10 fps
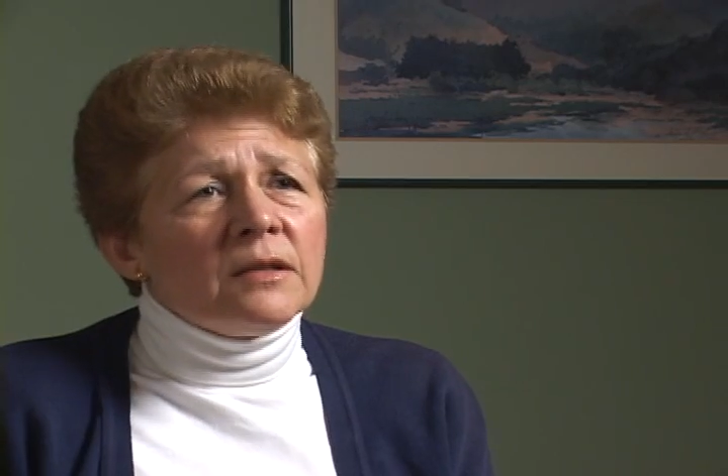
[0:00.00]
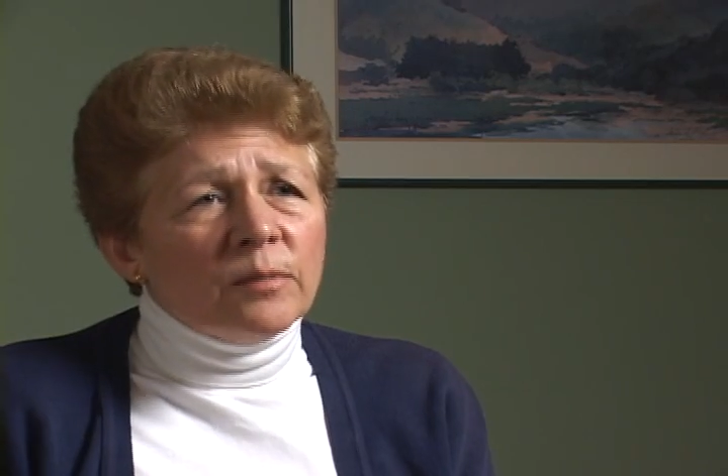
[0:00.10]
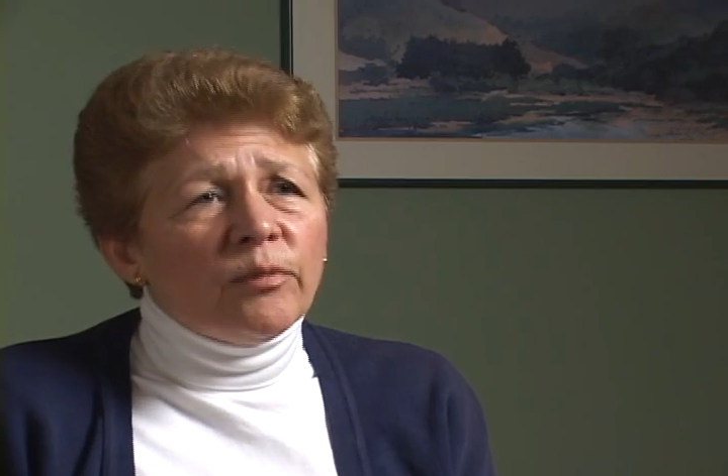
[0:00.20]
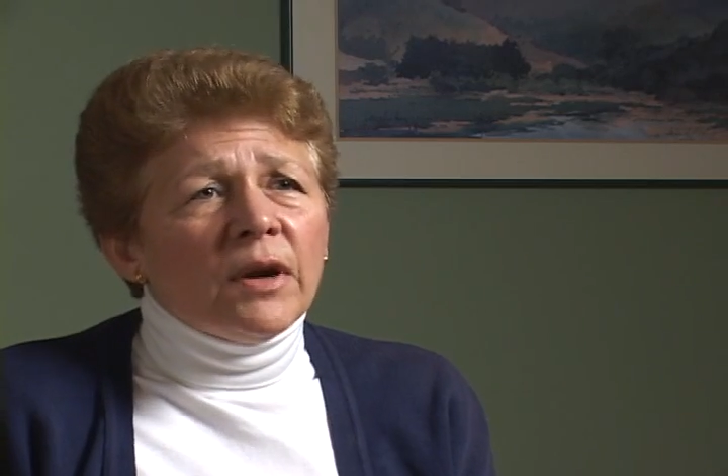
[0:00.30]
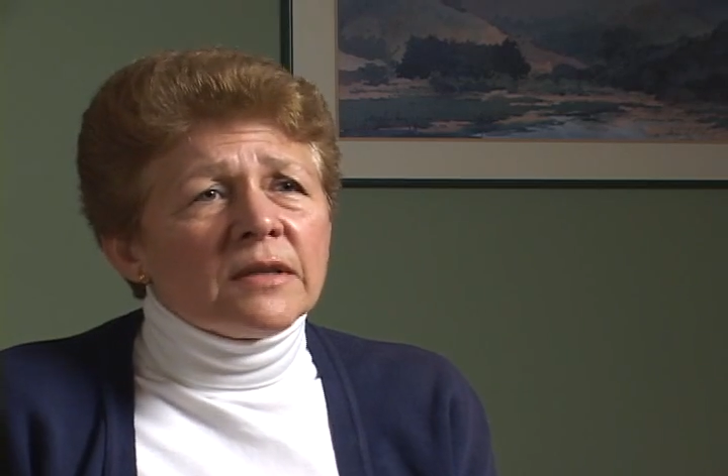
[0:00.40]

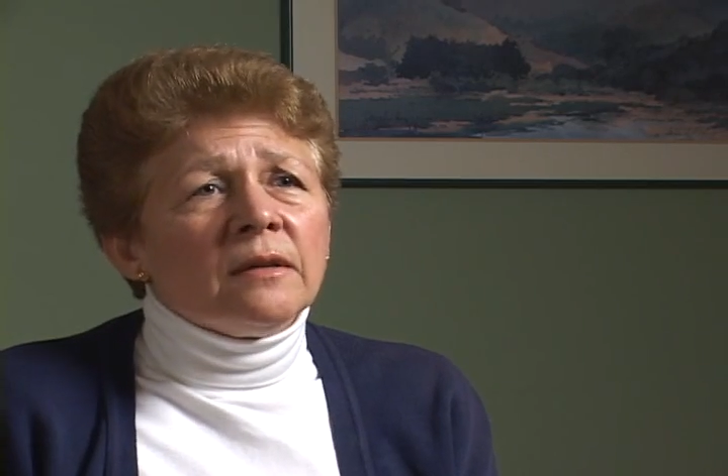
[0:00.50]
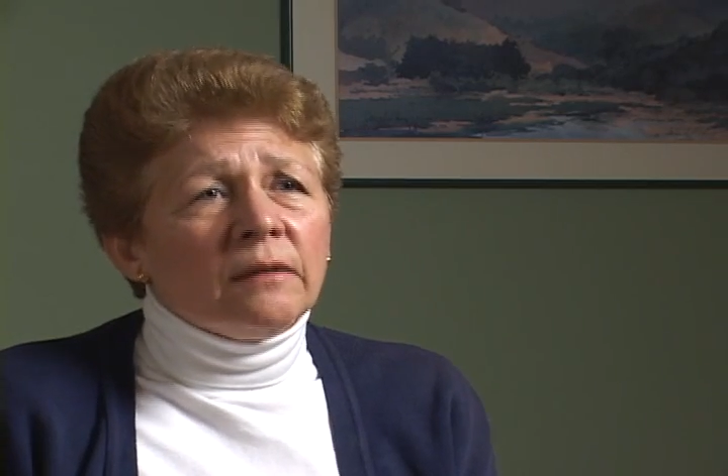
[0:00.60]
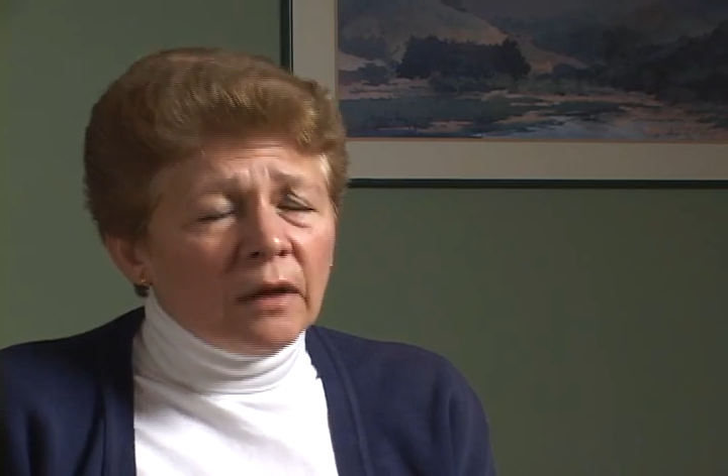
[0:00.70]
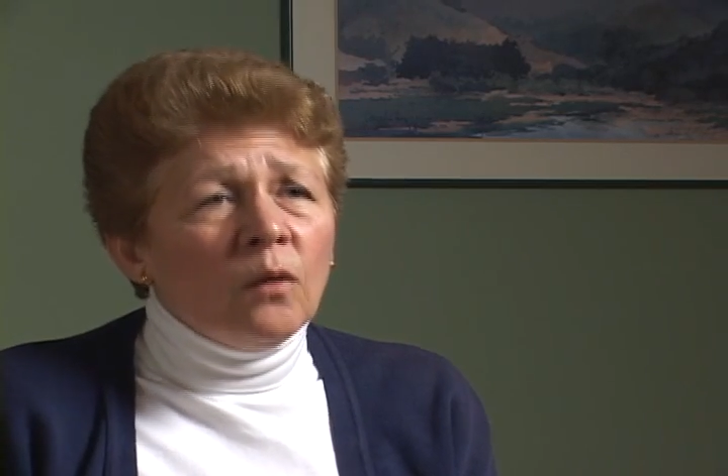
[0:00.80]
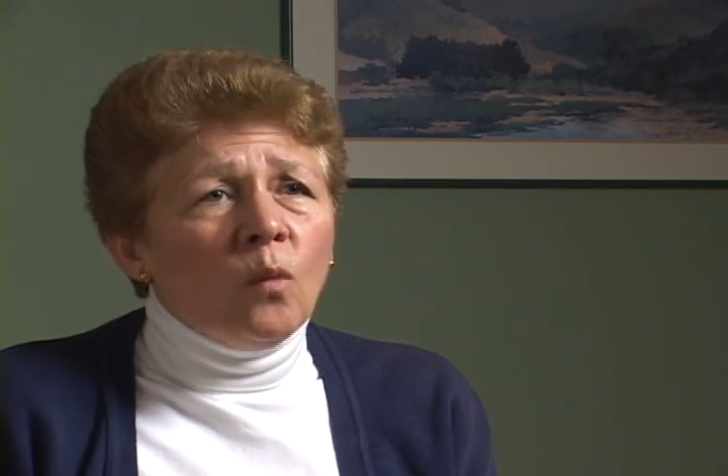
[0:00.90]
is the
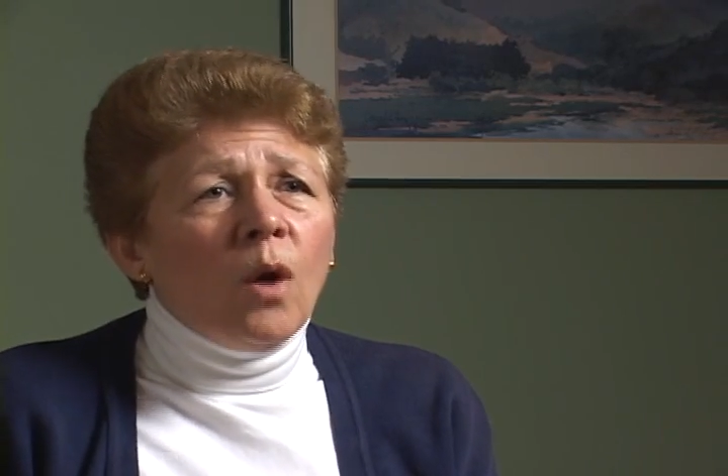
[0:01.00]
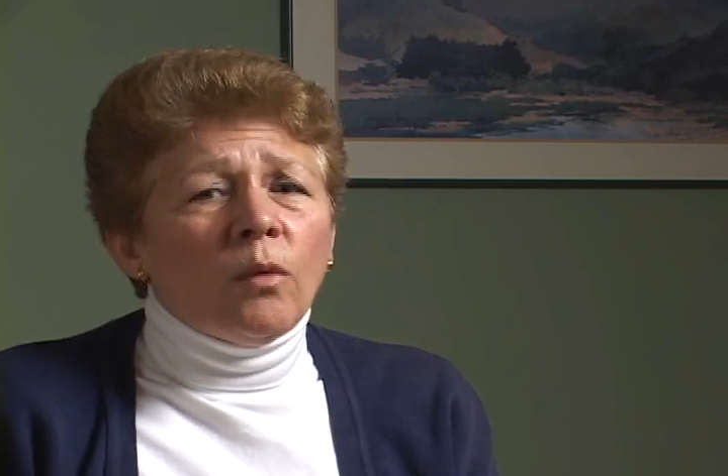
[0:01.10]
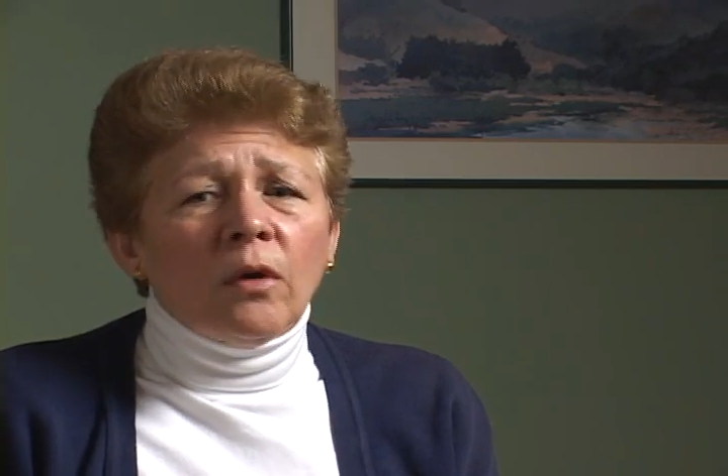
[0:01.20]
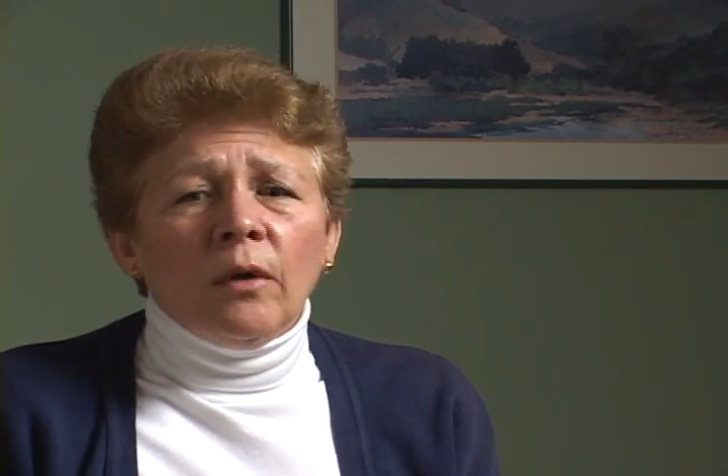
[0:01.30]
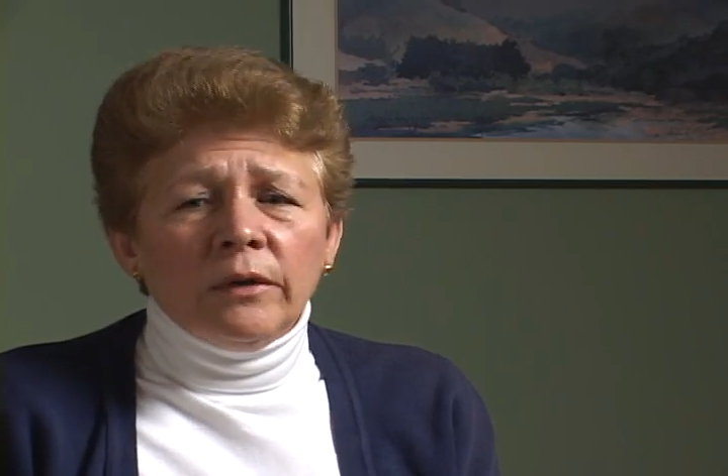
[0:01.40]
present and
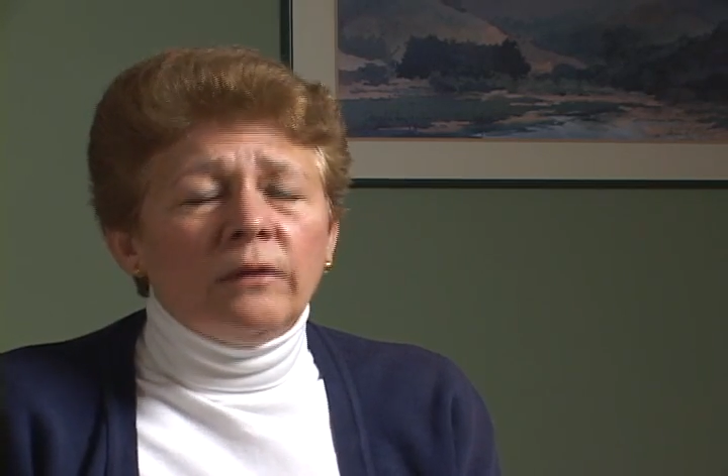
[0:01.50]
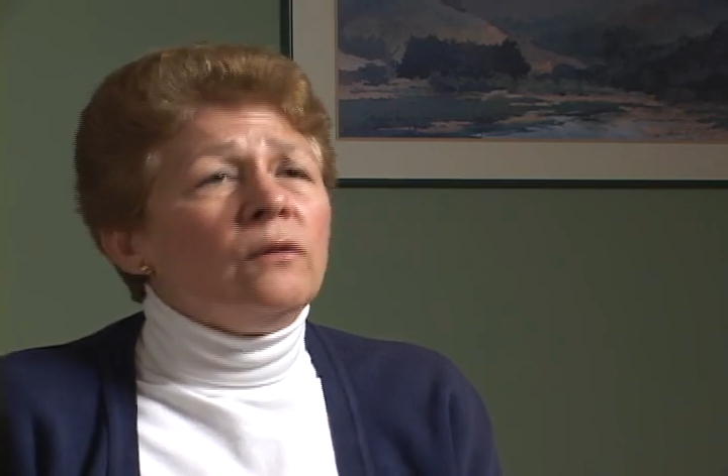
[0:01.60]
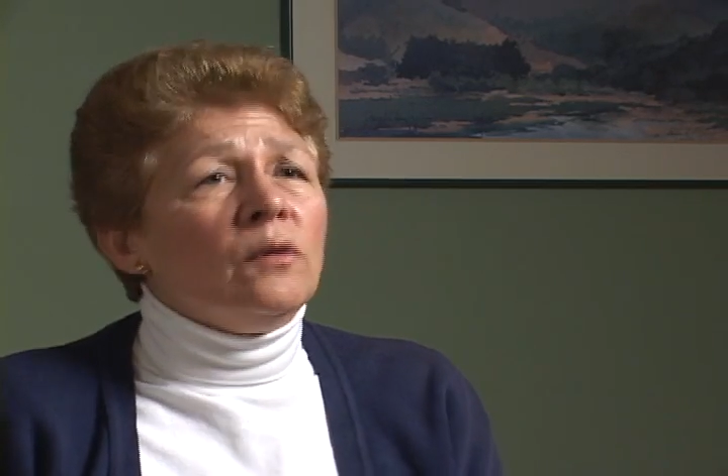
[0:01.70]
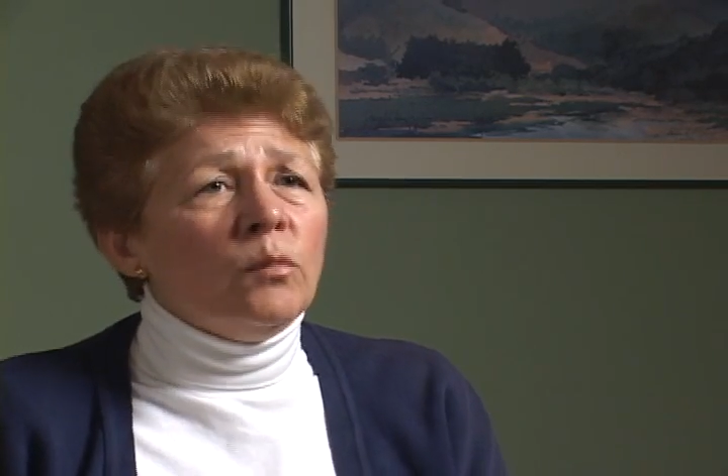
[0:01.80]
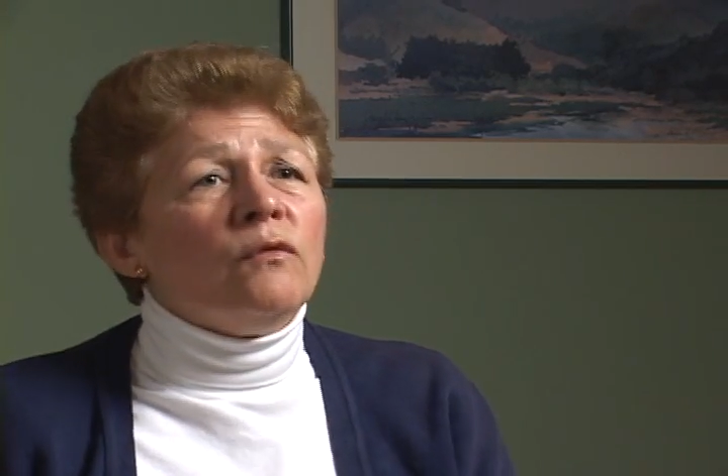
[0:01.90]
what we're going to
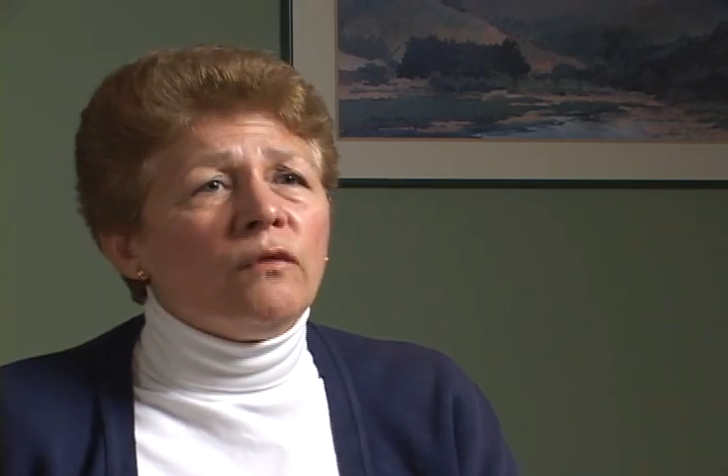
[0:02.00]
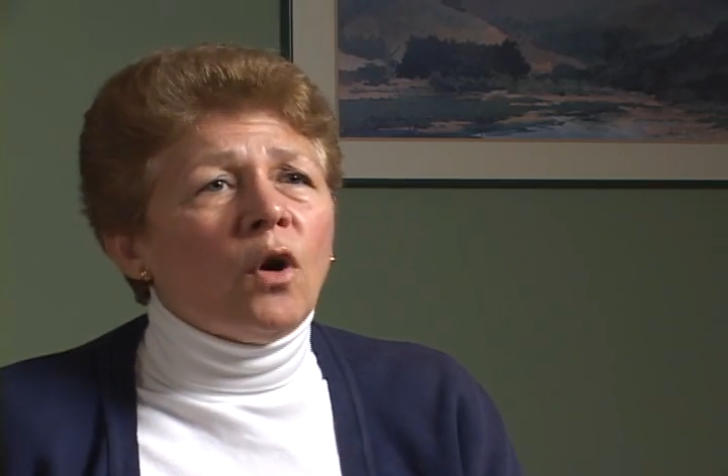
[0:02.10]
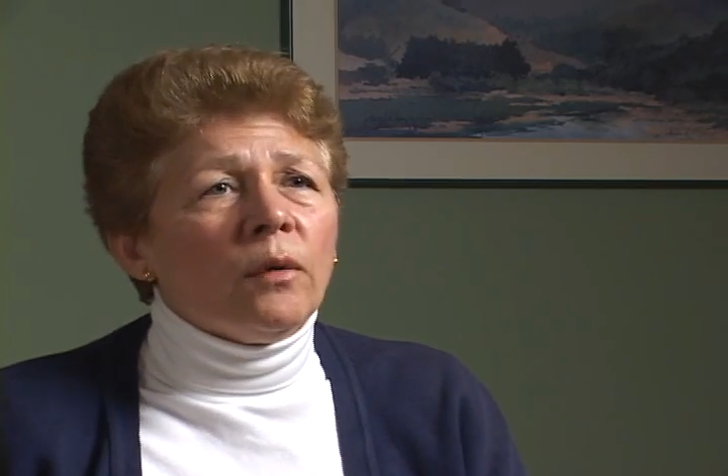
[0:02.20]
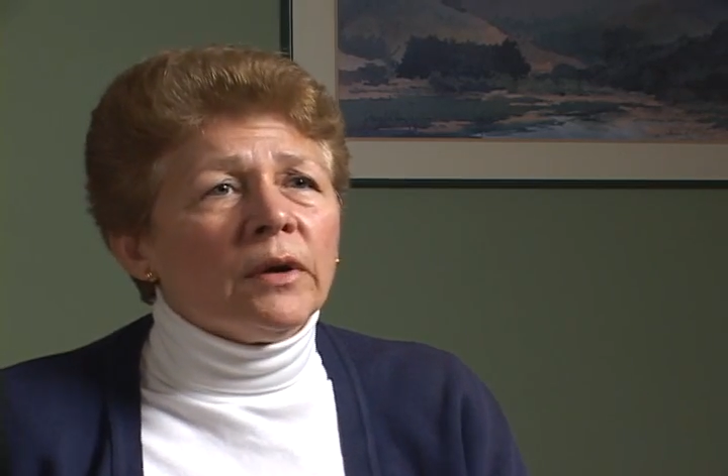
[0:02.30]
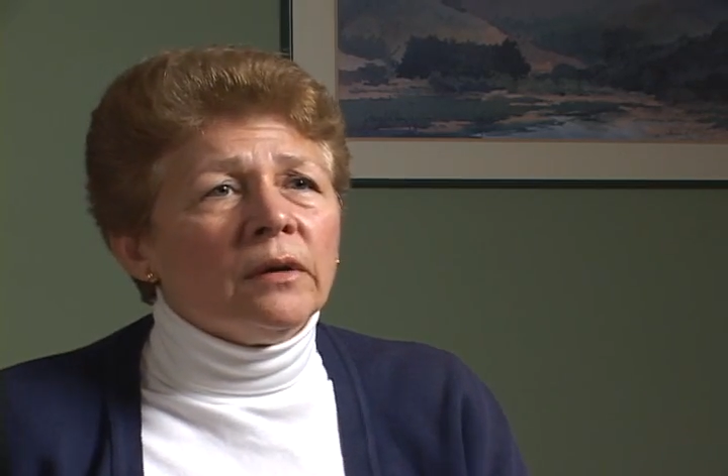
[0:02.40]
do to move
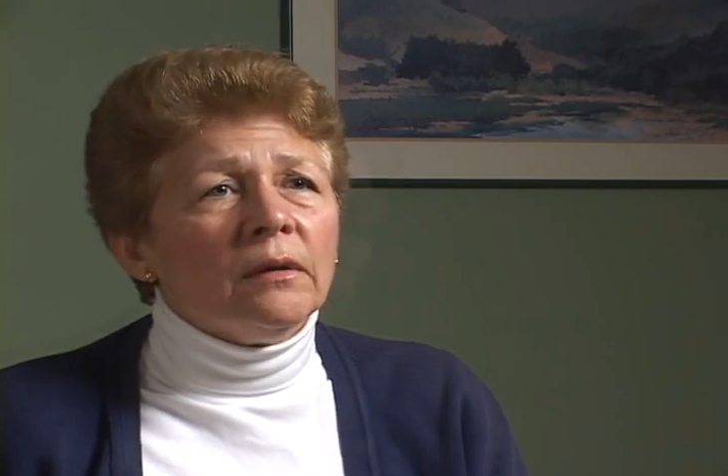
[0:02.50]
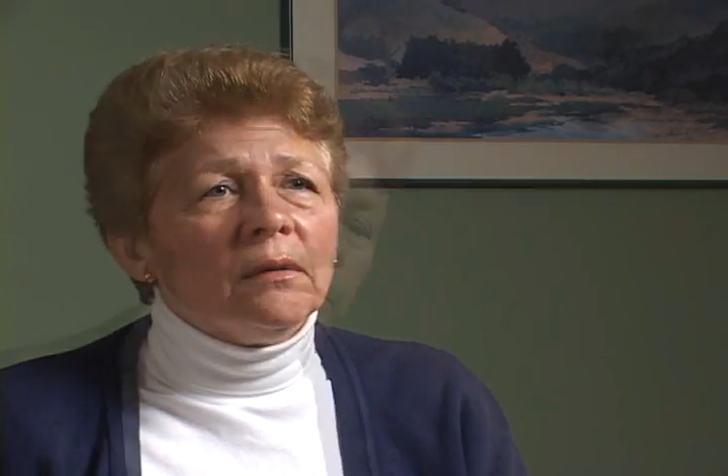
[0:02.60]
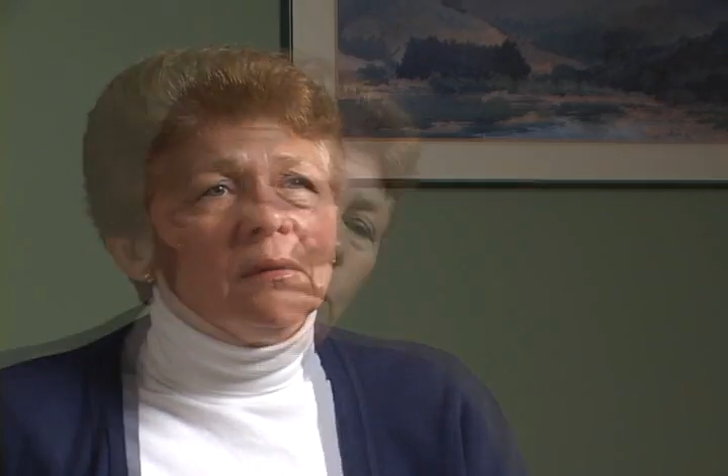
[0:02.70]
forward.